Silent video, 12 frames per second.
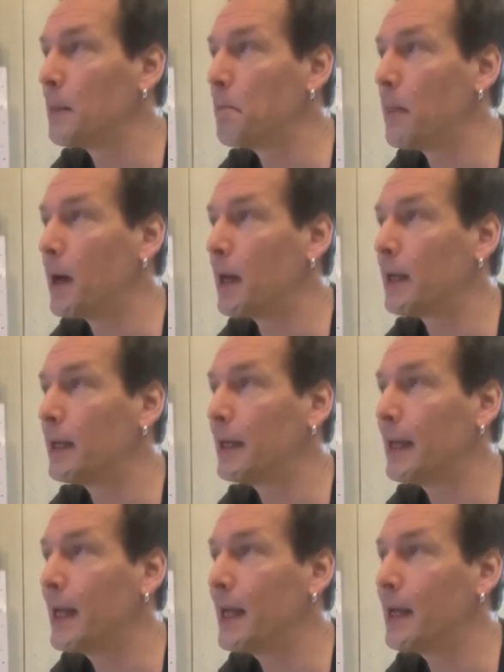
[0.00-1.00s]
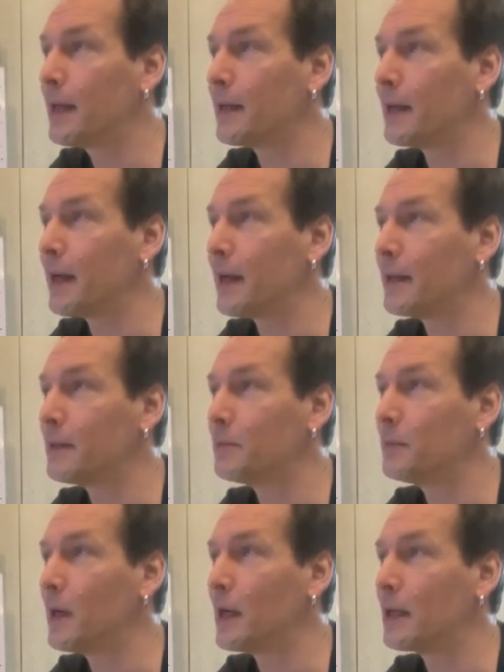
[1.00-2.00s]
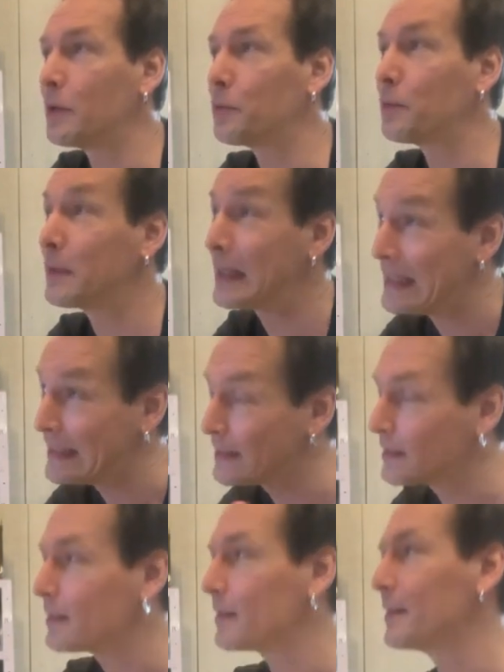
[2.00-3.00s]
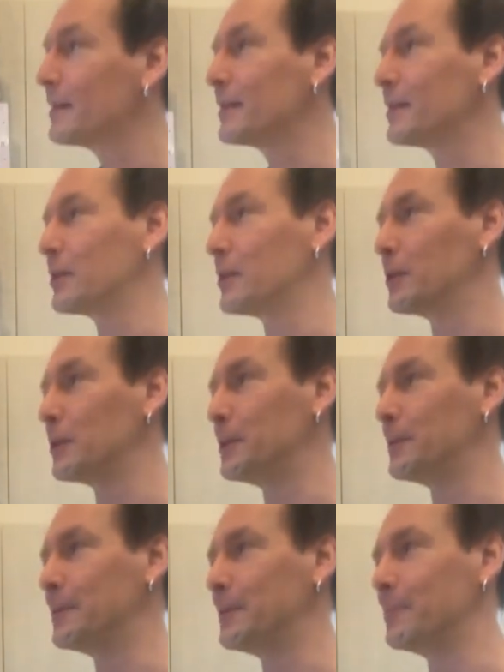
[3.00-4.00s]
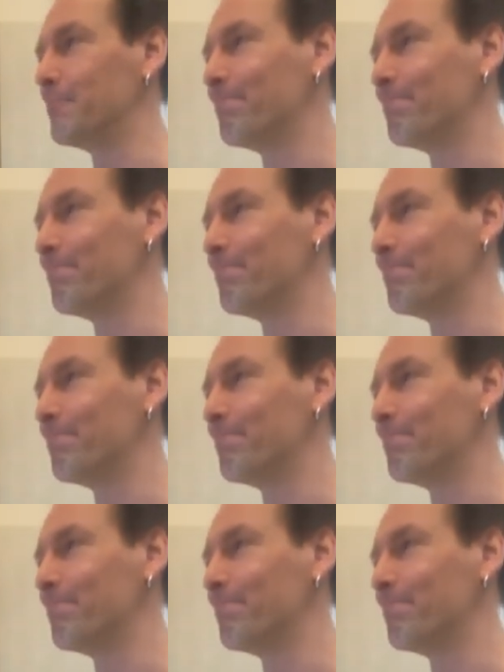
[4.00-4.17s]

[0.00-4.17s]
leg and my wrist. So